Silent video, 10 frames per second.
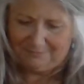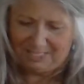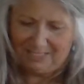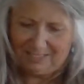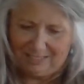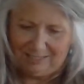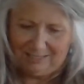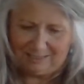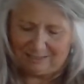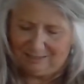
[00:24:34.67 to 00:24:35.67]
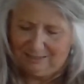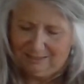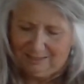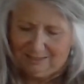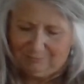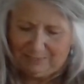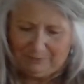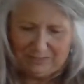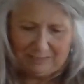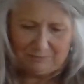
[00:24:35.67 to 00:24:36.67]
I think it is.
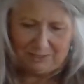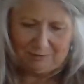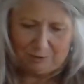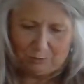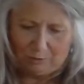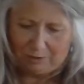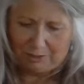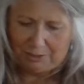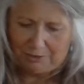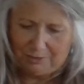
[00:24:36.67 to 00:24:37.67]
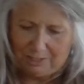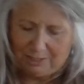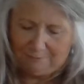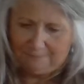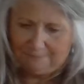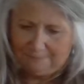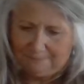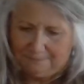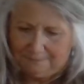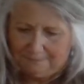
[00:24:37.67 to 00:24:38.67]
Might be something about work, you know
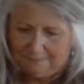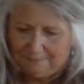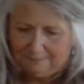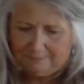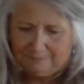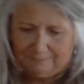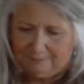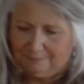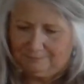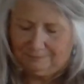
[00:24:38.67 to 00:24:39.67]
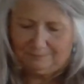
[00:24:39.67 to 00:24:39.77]
that?